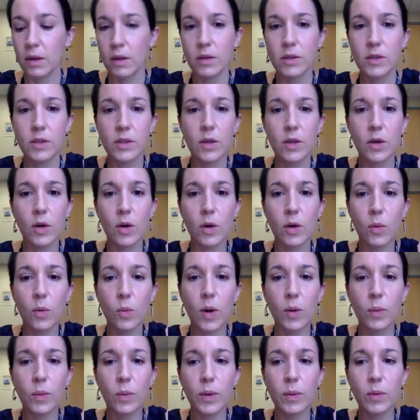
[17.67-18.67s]
So
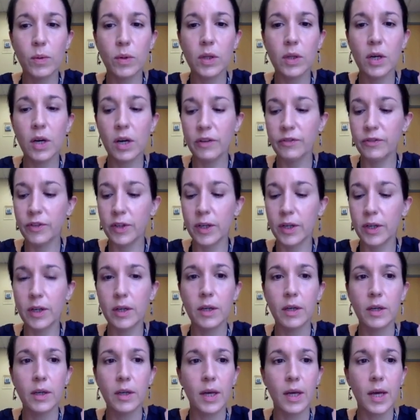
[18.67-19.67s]
what we will
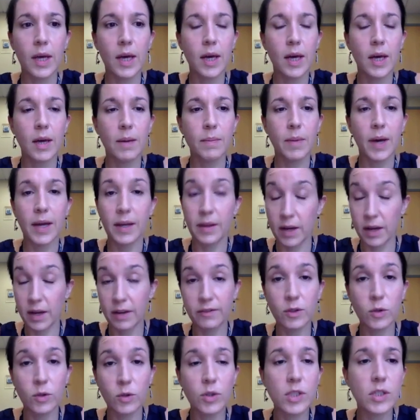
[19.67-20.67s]
cover, I have
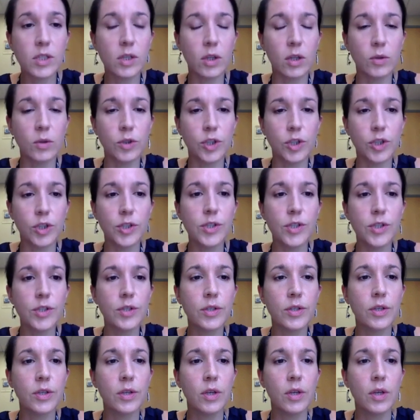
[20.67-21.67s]
no disclosures.
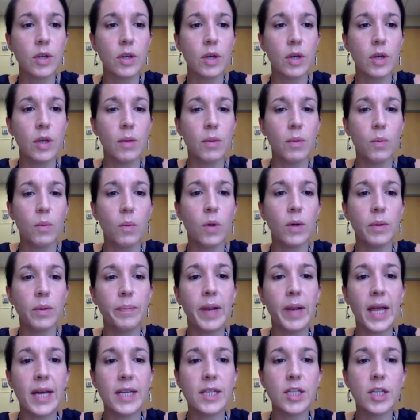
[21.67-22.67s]
What we
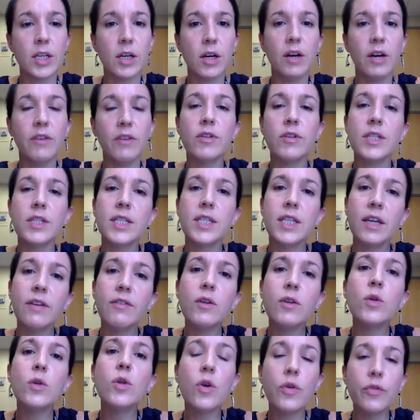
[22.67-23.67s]
plan to cover is to give
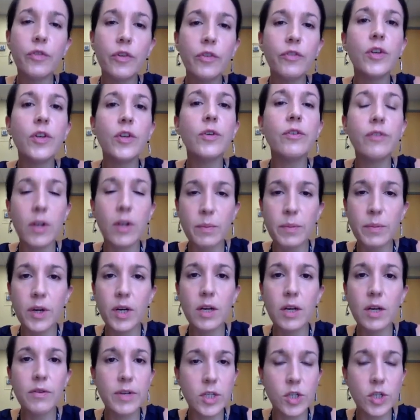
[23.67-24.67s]
you an overview of
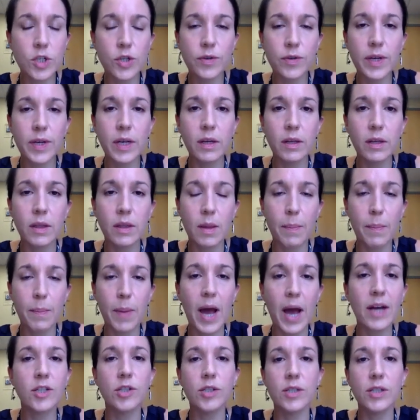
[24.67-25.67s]
glomerular injury, the
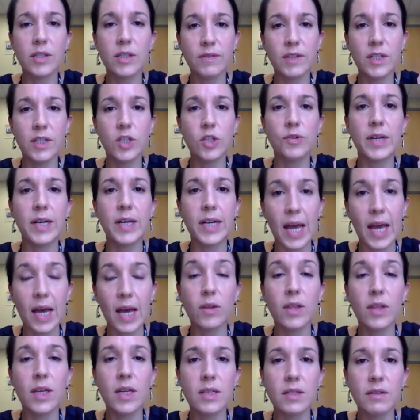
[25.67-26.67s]
patterns of injury and how
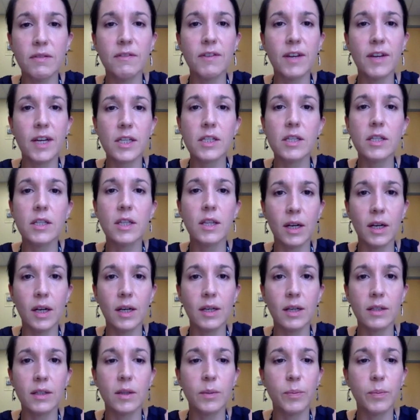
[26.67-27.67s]
these affect the
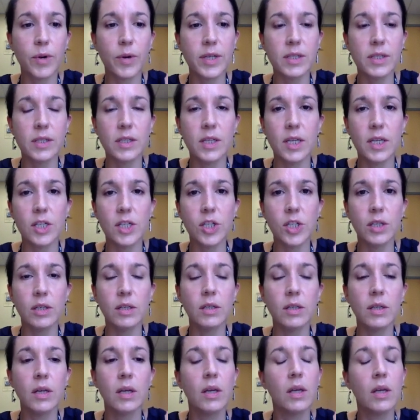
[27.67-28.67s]
clinical presentation.
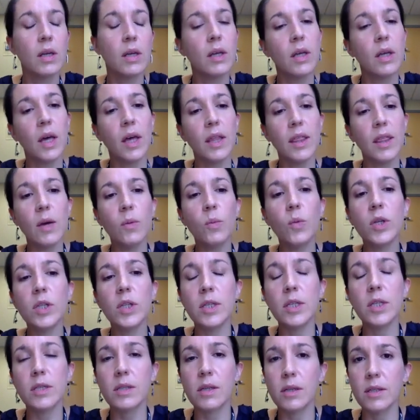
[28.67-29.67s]
And then we'll
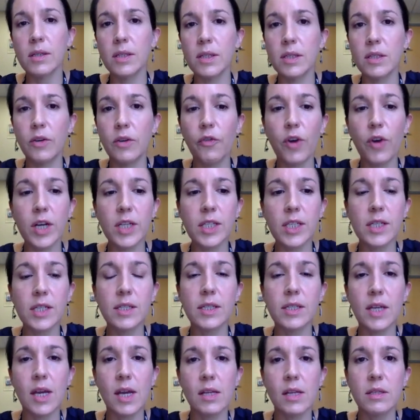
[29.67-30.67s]
discuss nephrotic
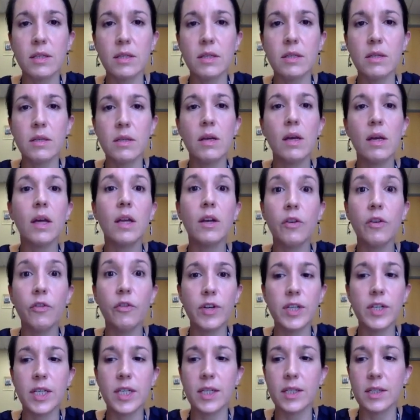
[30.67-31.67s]
states and
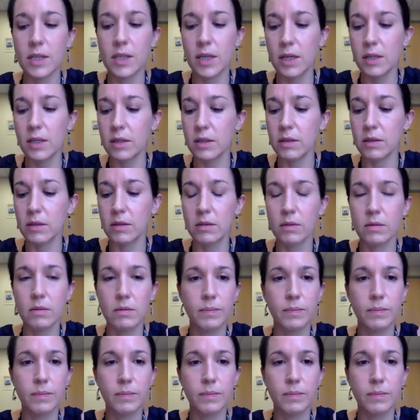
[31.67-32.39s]
nephritic states.